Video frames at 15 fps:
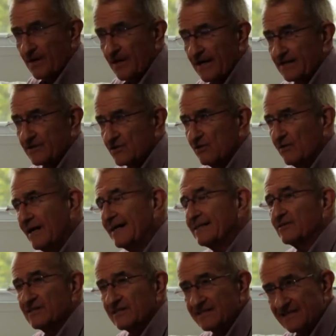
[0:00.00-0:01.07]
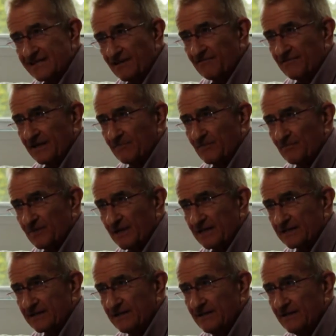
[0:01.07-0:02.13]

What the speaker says: and so I had to deceive them a bit,